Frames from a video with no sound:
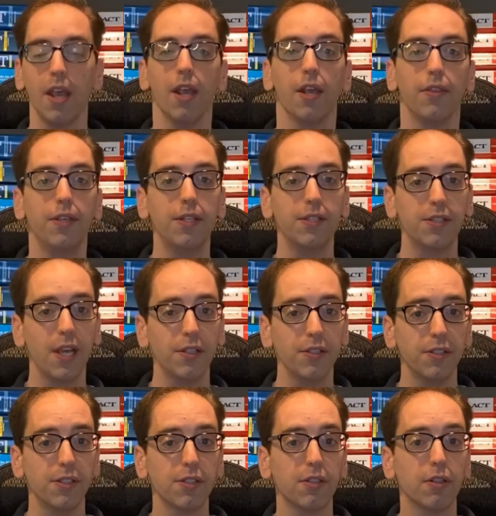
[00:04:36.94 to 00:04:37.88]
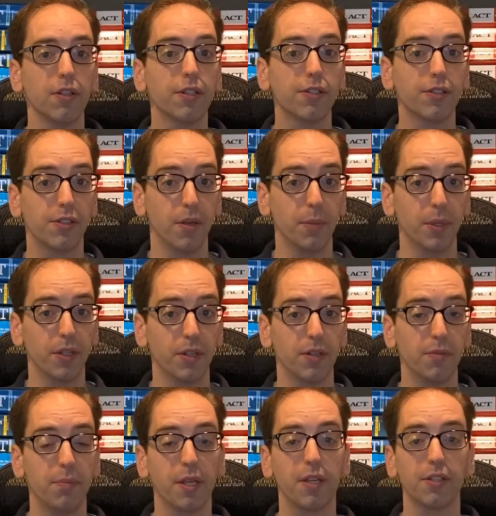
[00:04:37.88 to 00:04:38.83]
These sentences look similar
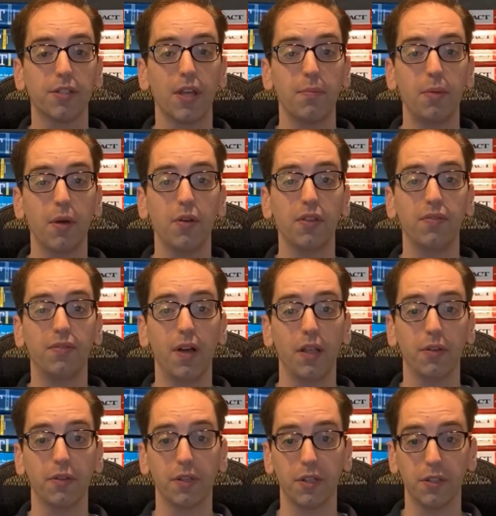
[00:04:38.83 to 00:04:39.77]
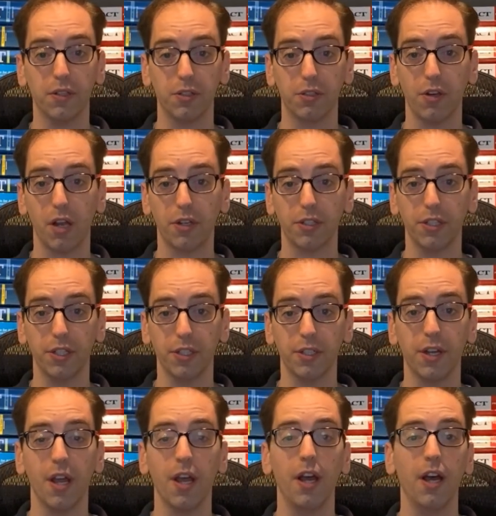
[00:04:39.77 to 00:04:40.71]
because they both follow the construction
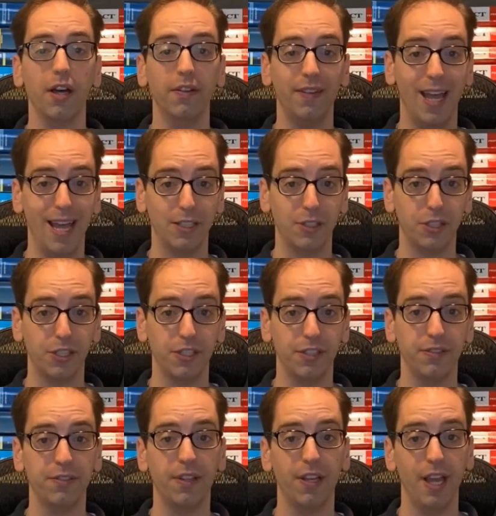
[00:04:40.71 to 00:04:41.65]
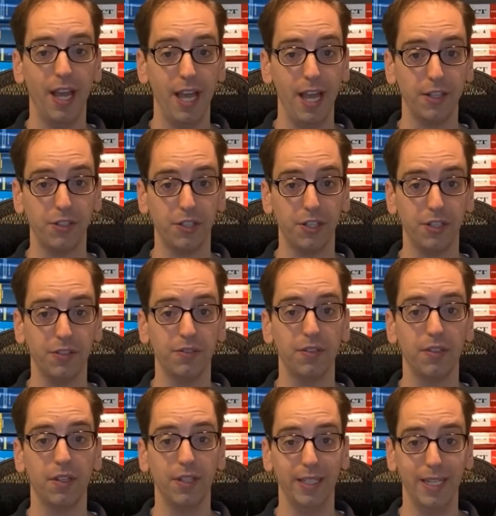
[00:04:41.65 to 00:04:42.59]
of adjective, adjective,
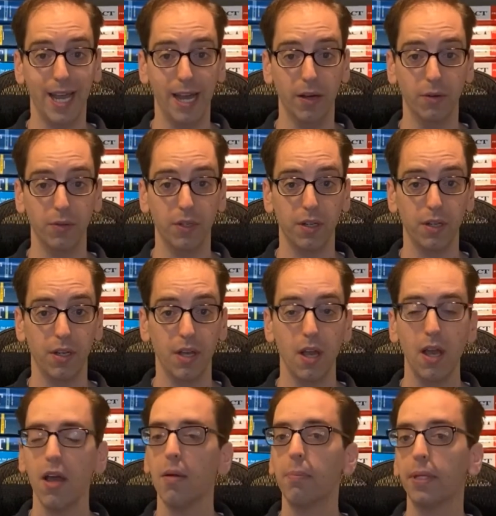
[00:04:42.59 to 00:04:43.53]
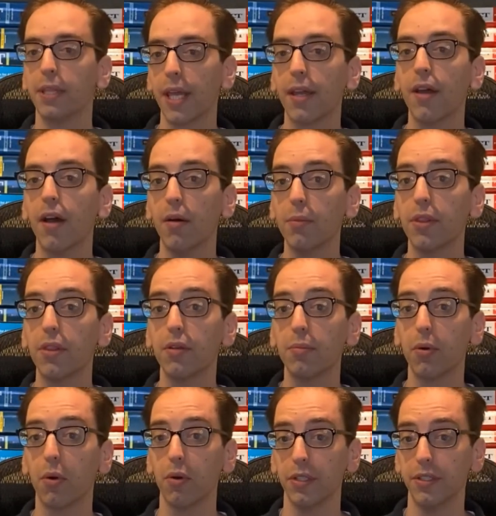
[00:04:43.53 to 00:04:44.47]
noun. But they come with an
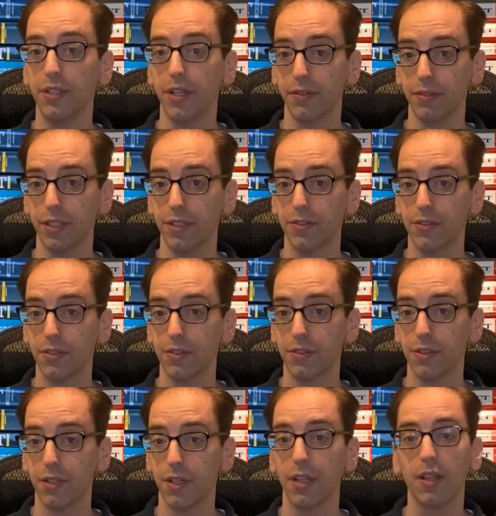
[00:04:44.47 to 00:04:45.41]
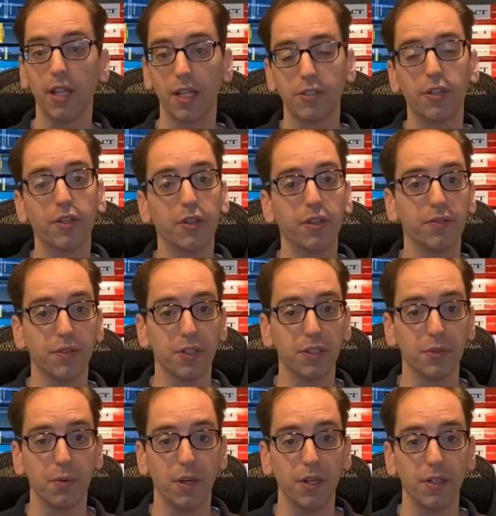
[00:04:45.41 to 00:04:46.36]
important difference. Let's look at the first
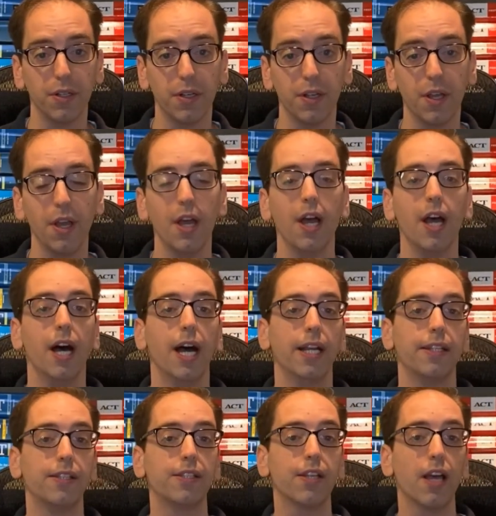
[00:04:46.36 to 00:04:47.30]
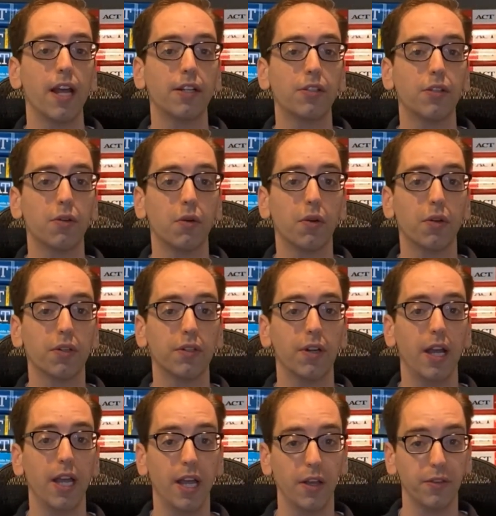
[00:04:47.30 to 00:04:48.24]
one. I decided to order a
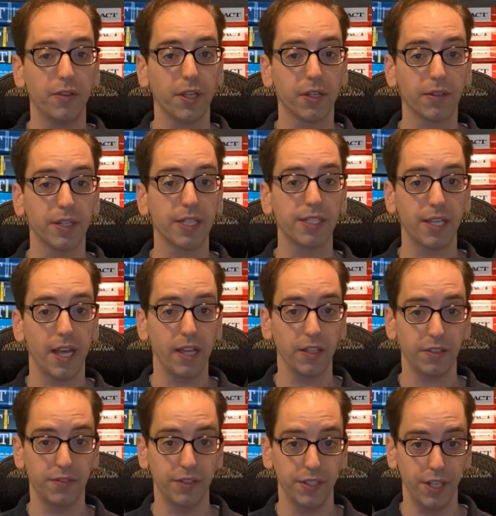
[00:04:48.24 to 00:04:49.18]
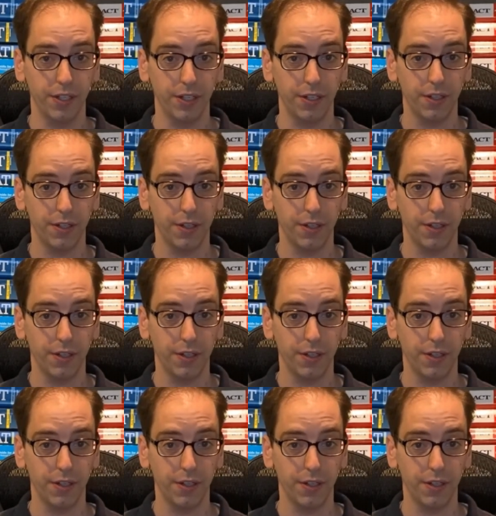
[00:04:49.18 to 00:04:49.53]
healthy Greek salad for dinner.